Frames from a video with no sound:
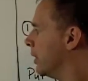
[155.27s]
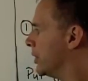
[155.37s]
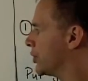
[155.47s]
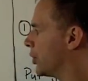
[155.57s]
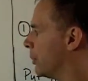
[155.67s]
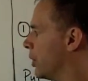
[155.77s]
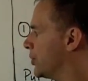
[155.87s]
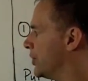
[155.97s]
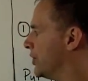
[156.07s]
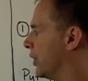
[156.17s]
This term
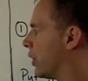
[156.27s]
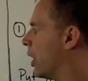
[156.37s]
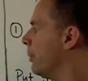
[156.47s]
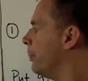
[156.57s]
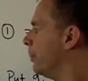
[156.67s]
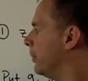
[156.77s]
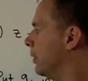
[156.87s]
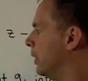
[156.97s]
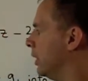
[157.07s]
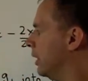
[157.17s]
goes to zero.
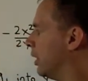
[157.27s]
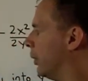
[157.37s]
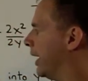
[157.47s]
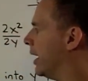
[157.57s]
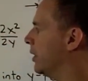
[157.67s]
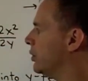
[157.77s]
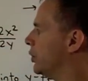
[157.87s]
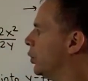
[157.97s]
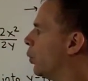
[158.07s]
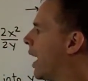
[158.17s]
Here we get
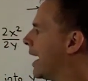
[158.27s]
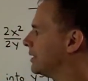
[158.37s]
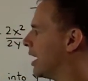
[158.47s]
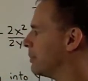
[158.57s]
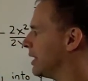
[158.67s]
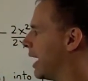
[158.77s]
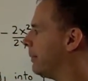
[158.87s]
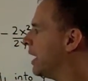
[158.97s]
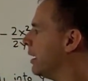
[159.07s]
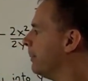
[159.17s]
2y times
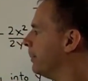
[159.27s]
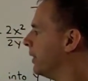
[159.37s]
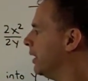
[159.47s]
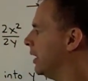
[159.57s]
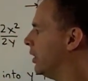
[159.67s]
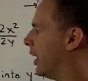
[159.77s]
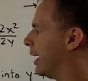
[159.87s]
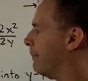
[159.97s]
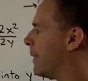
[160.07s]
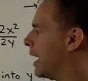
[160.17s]
lambda. Here I
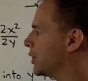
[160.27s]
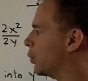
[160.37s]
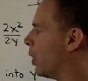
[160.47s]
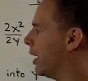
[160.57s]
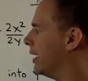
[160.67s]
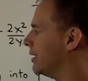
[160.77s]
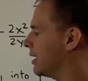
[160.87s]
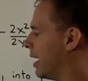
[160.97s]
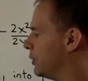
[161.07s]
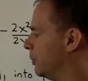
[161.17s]
get minus 1
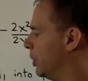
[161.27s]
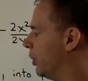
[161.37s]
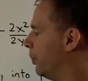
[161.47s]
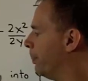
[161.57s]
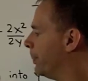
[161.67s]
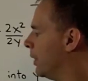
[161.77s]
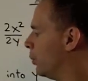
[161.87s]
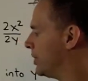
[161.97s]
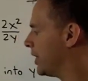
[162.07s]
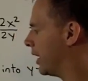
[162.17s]
times mu.
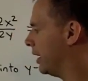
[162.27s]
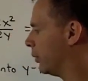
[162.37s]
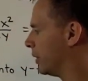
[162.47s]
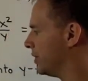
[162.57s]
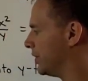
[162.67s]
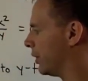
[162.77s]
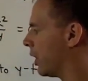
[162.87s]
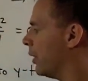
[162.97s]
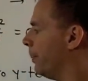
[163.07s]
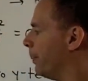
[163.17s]
We set it equal to
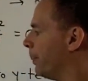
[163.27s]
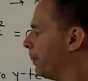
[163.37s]
0.